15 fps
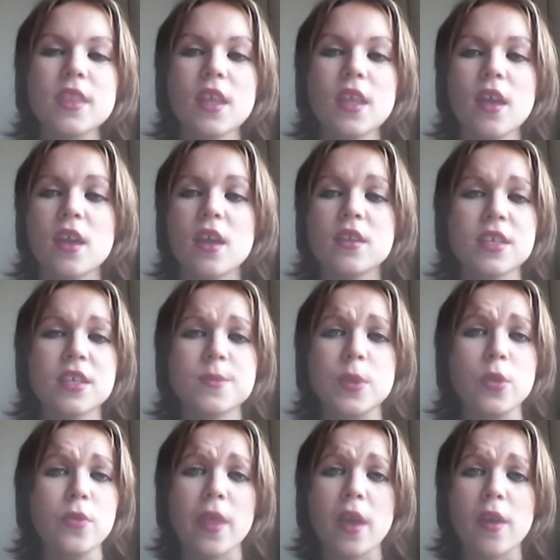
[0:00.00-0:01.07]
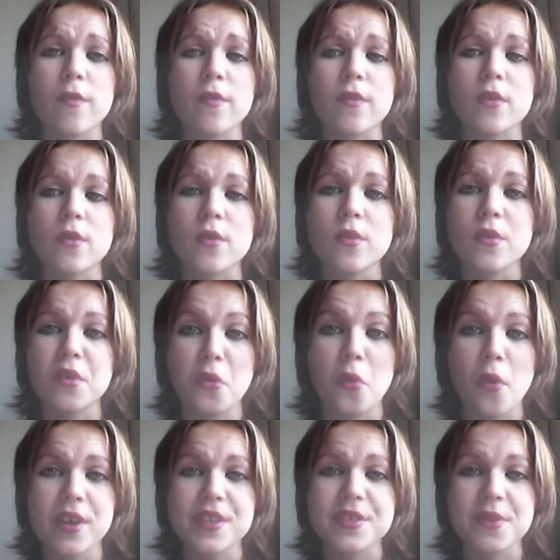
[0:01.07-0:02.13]
and he's been on there for
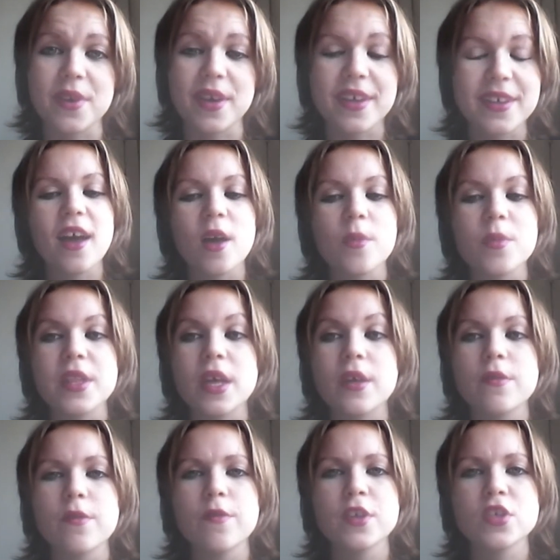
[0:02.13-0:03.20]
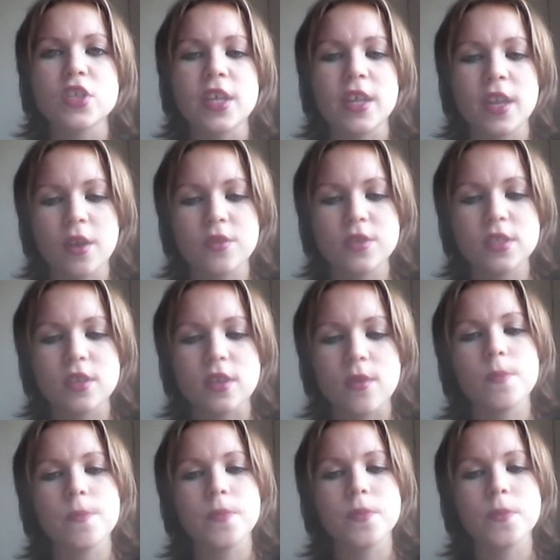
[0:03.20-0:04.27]
quite a while. But now they've officially announced
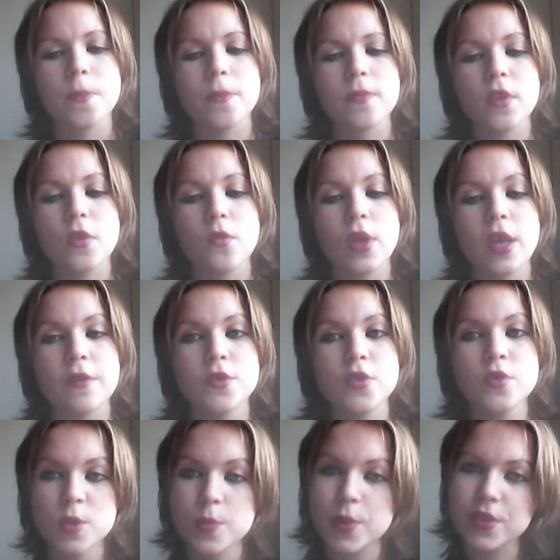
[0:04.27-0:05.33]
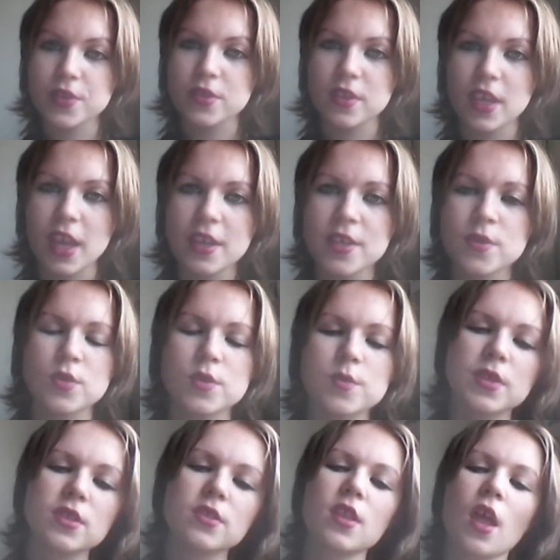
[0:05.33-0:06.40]
him. We have 2 sponsored guests, which
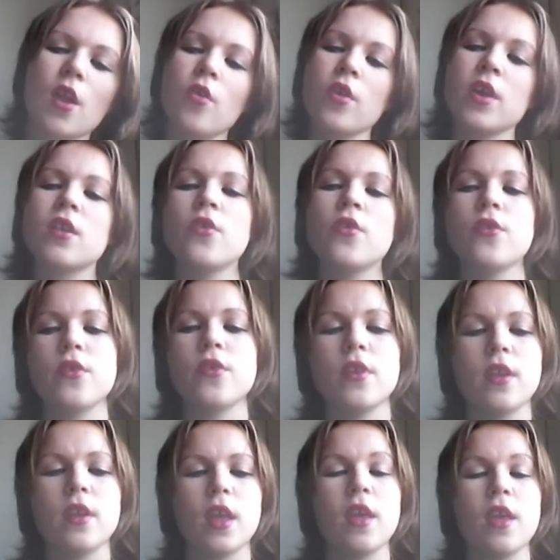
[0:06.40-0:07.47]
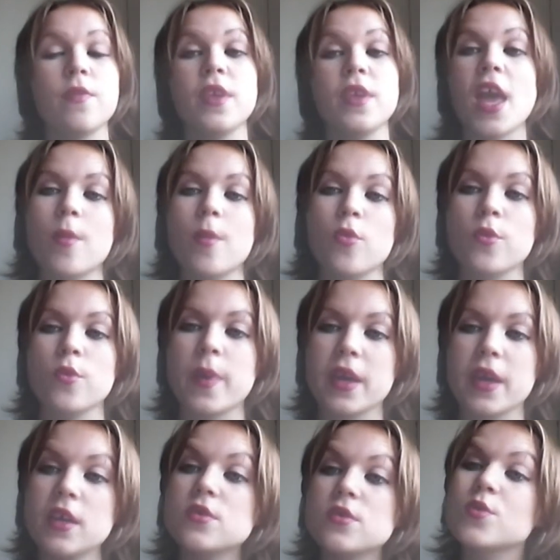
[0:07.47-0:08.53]
means they're not included in the Emerald
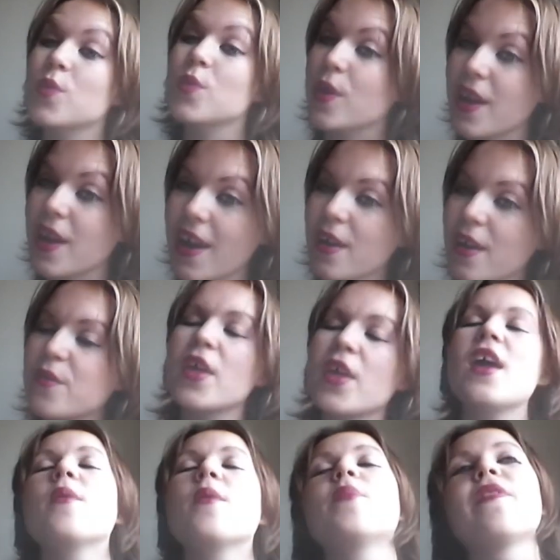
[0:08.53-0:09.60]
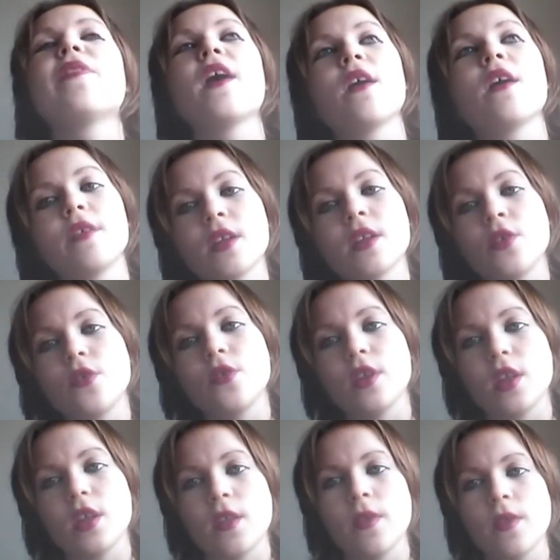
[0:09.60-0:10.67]
package, which is what I have, but they are
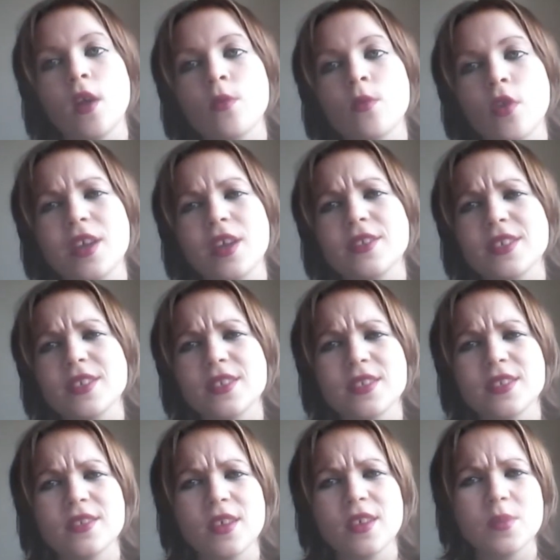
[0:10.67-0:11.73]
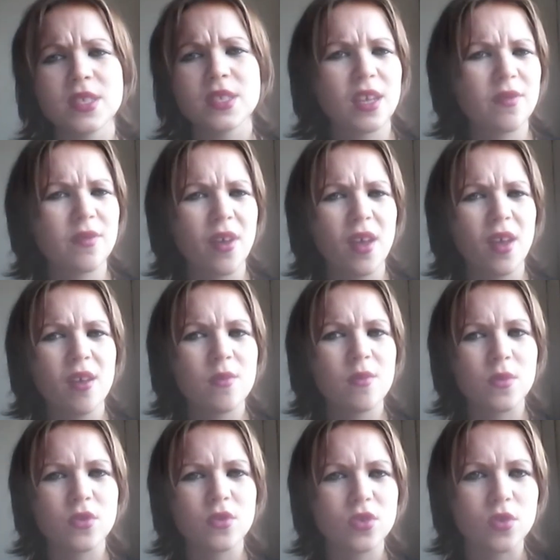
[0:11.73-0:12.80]
included in the upgrades except Sapphire, I'm
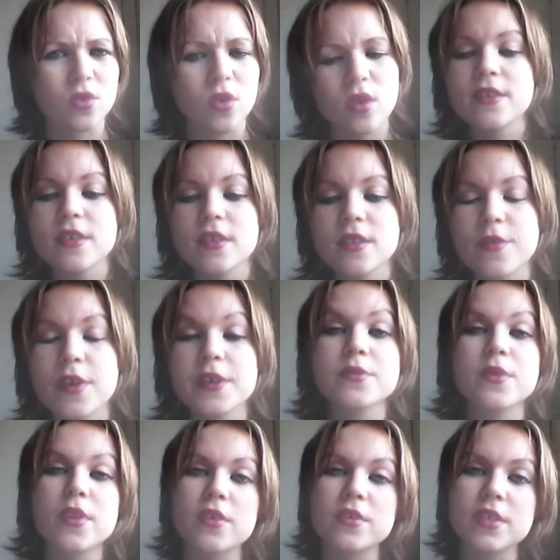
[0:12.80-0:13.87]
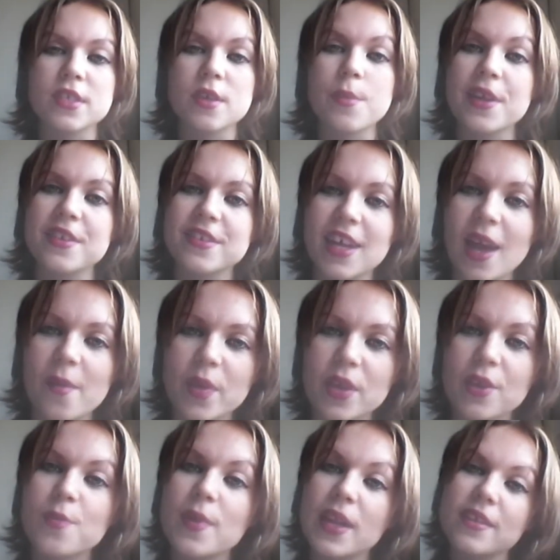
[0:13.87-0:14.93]
not sure. The first one of those is Amanda Tapping,
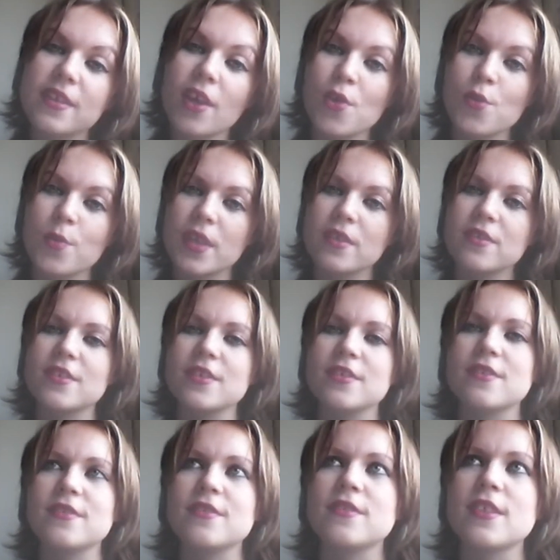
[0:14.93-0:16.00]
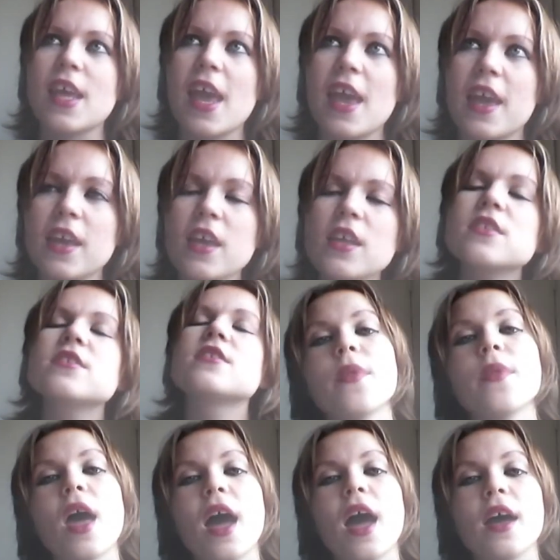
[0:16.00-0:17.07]
who played Naomi in season 8,
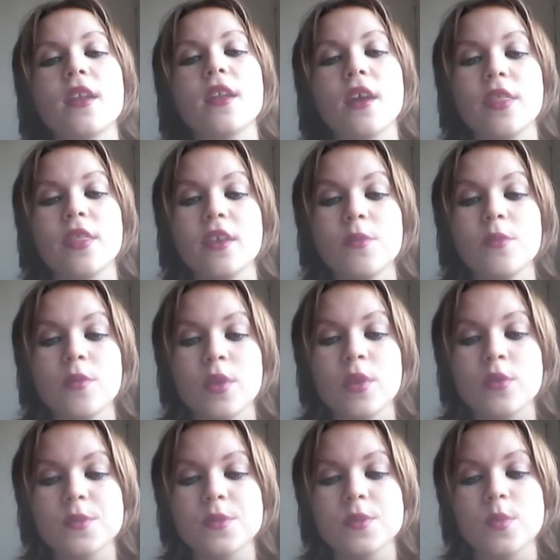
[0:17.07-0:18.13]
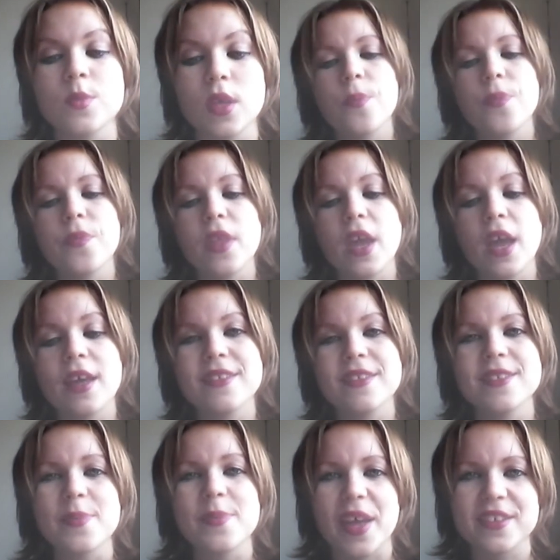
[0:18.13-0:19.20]
and I think it'd be really awesome to meet him. And
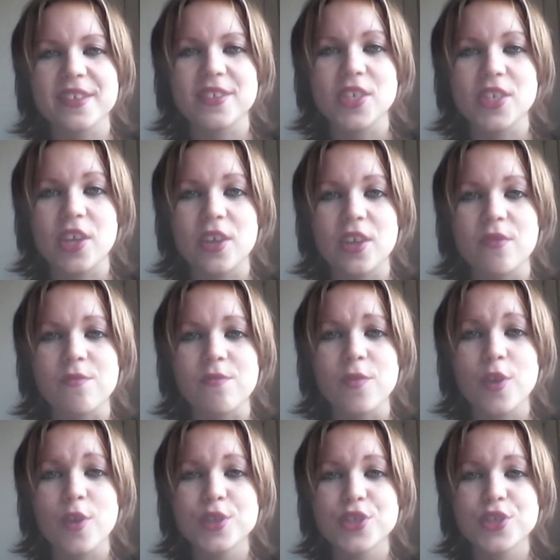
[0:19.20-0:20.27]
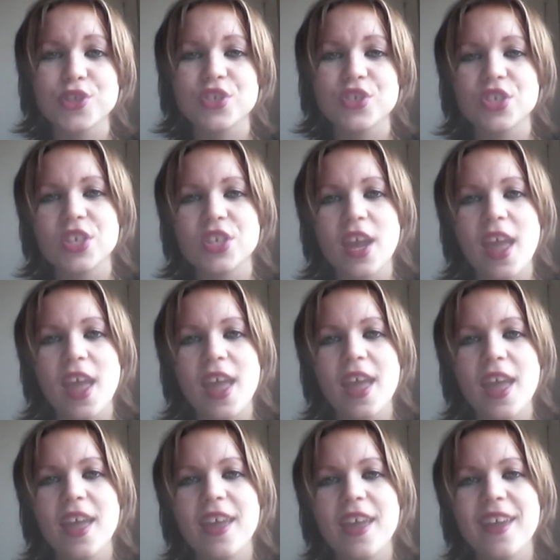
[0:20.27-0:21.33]
Sebastian Roche.
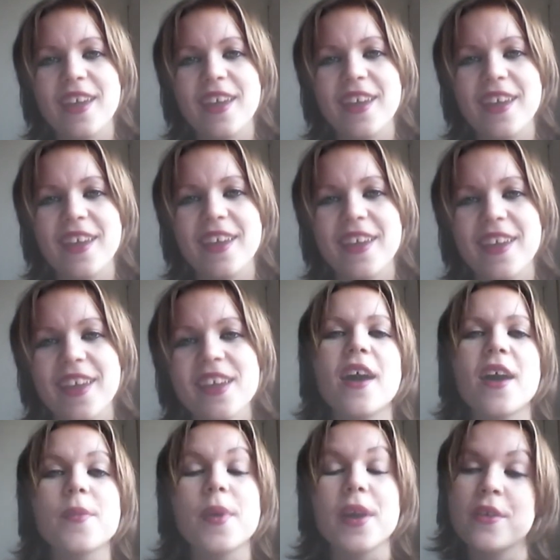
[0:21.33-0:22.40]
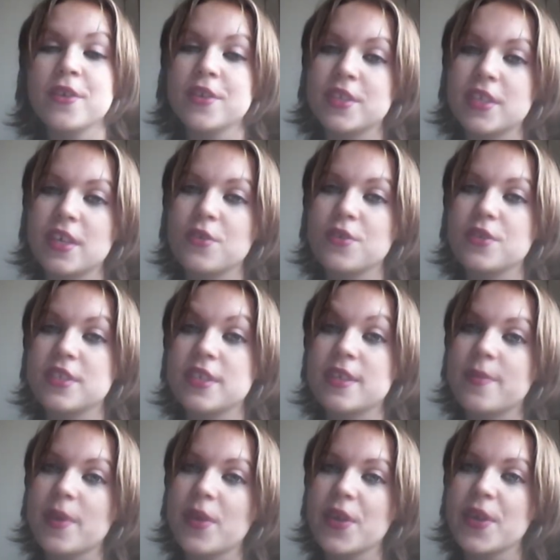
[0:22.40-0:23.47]
I already said
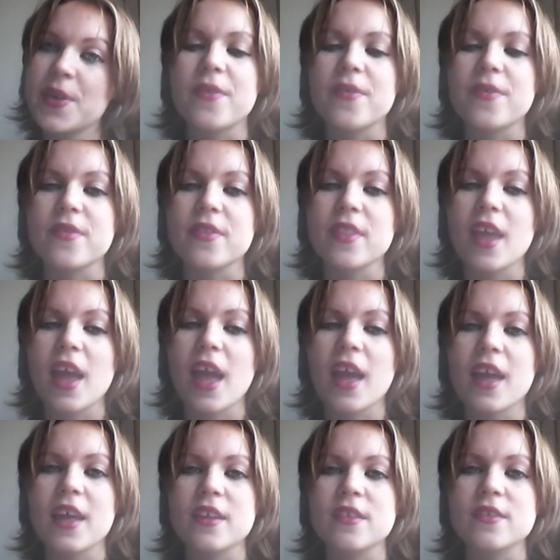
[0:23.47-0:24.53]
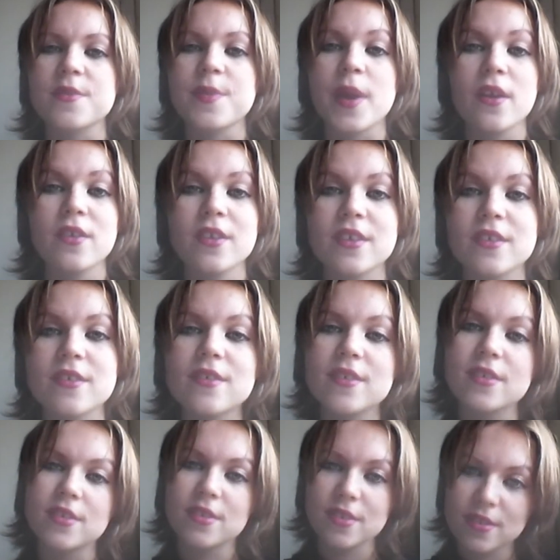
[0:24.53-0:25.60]
about him, and apparently he
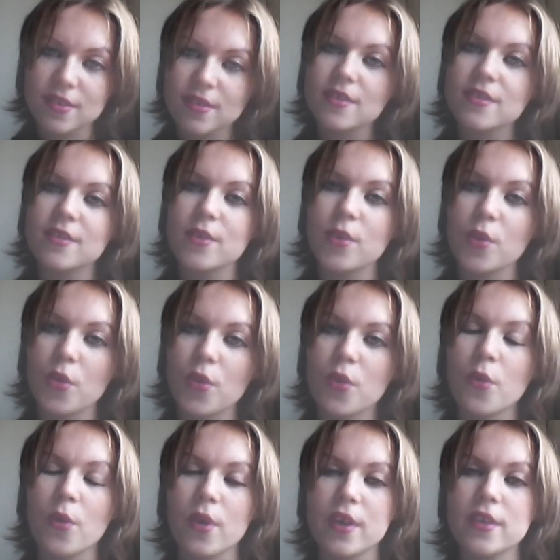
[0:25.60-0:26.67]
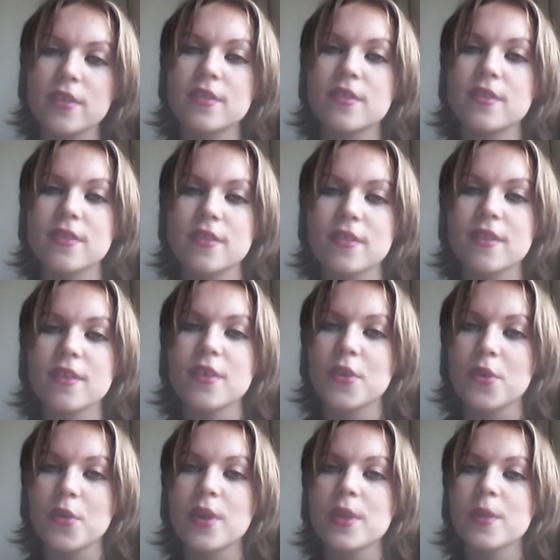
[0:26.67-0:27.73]
is quite
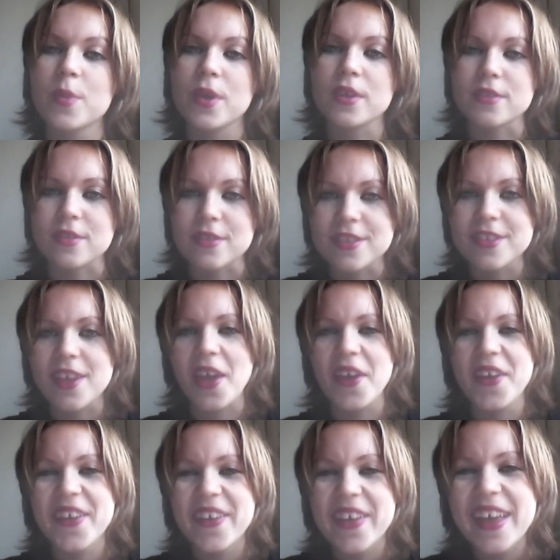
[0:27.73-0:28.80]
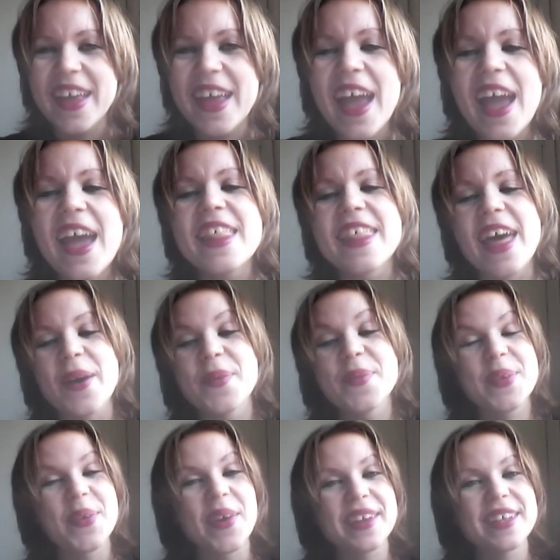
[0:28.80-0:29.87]
the person, so that'll
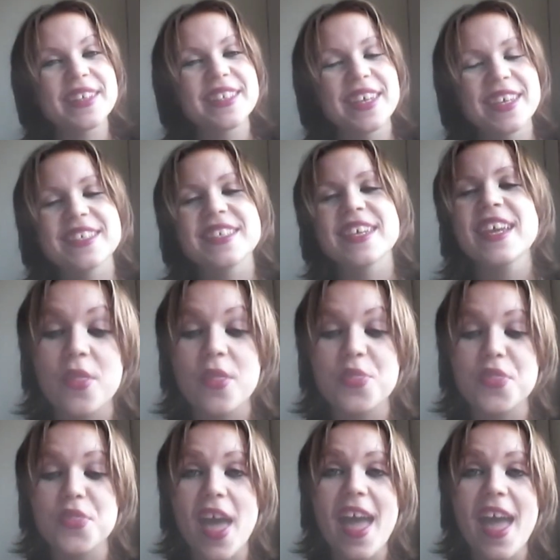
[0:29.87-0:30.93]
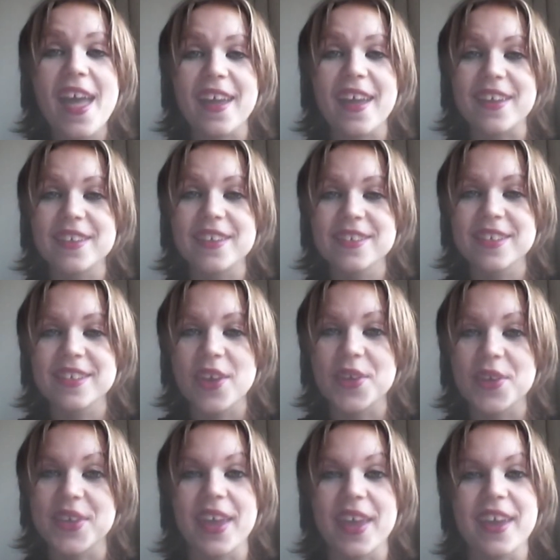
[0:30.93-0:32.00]
be quite exciting. And then,
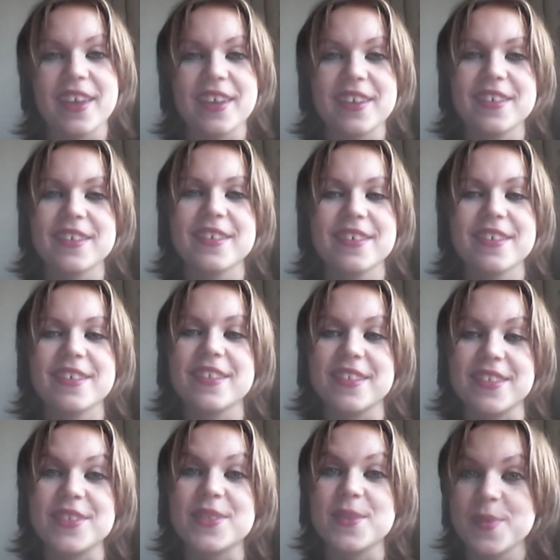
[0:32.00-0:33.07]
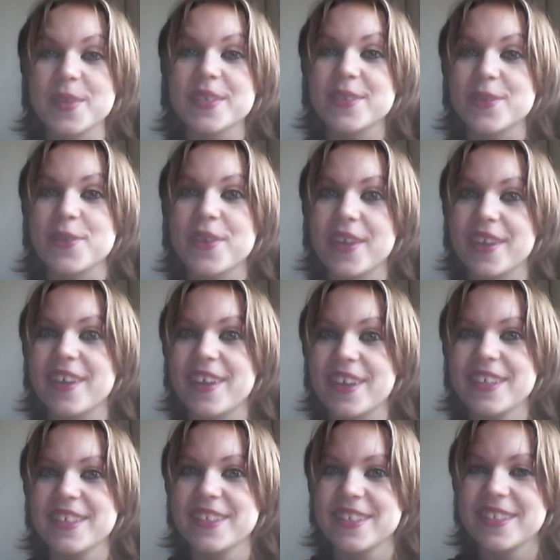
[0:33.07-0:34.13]
okay, this is the big story,
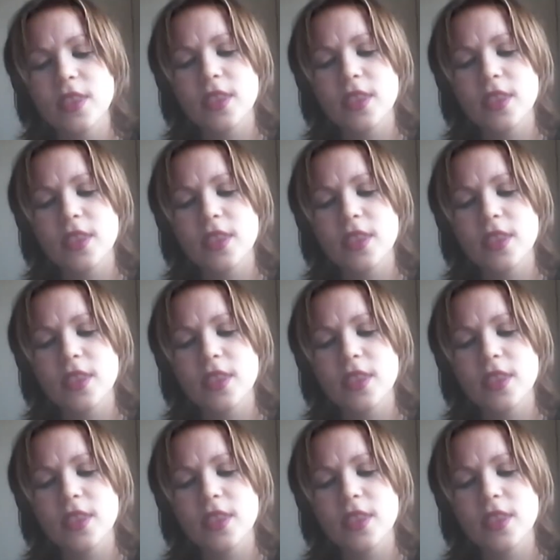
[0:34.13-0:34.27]
guys.